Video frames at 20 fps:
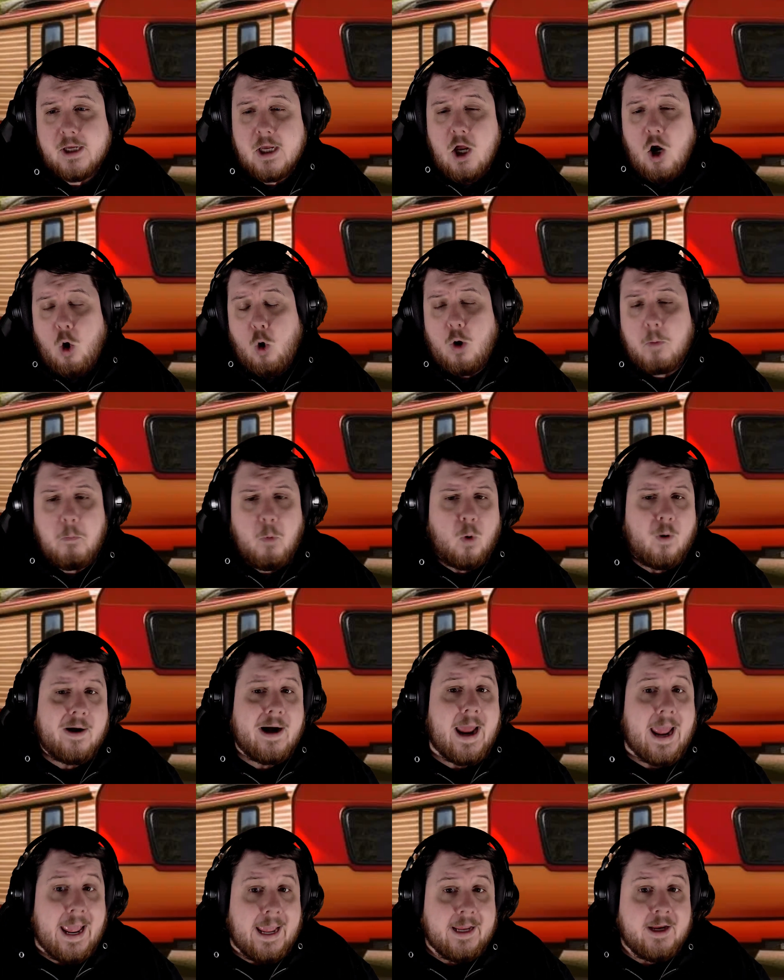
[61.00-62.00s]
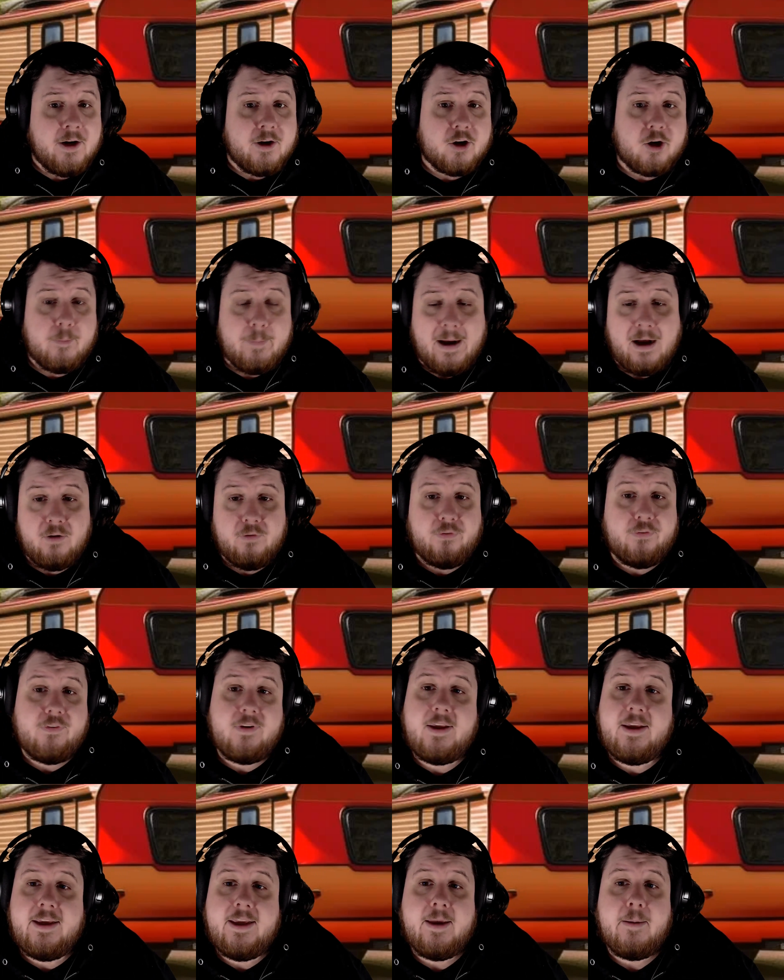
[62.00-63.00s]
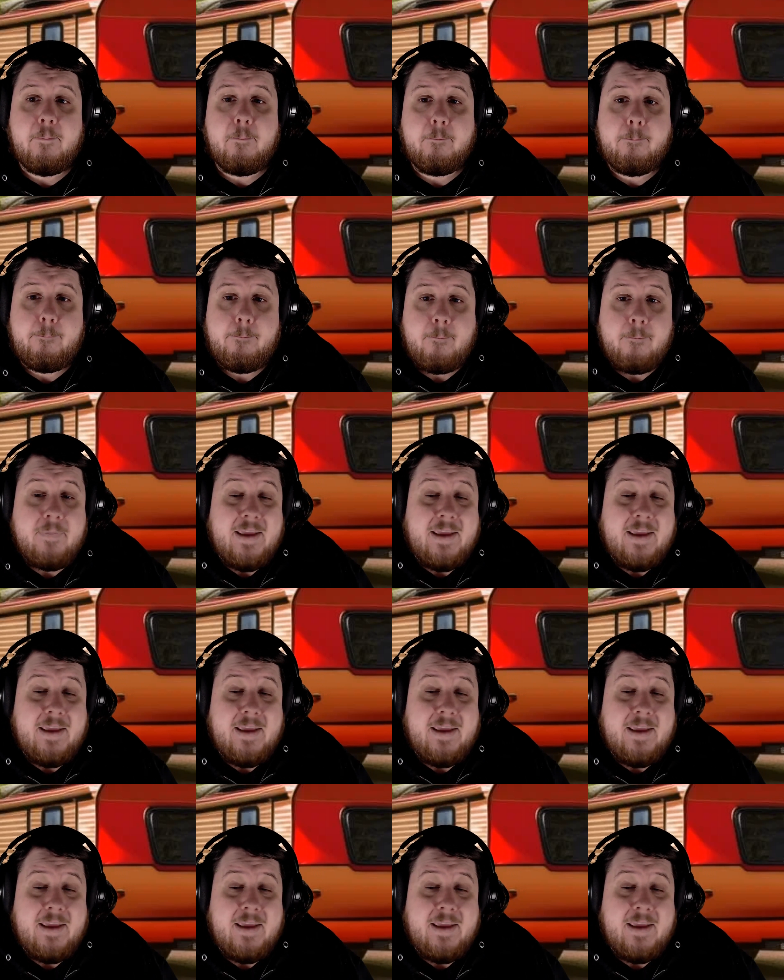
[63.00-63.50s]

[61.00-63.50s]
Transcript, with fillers: or more anger about seeing him